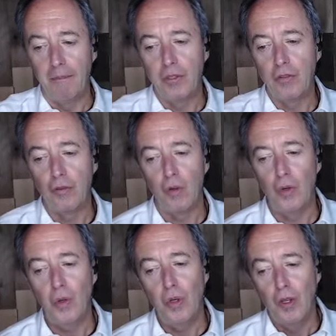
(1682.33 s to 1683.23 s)

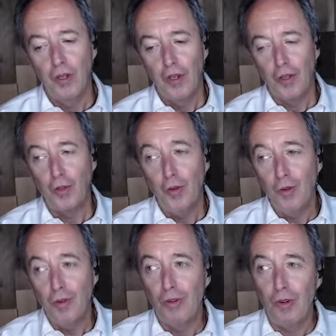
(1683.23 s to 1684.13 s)
So
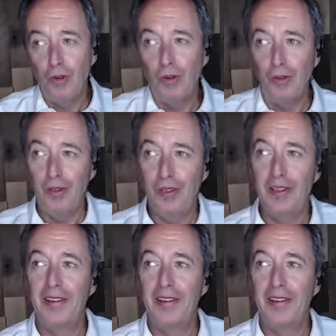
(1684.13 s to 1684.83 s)
your role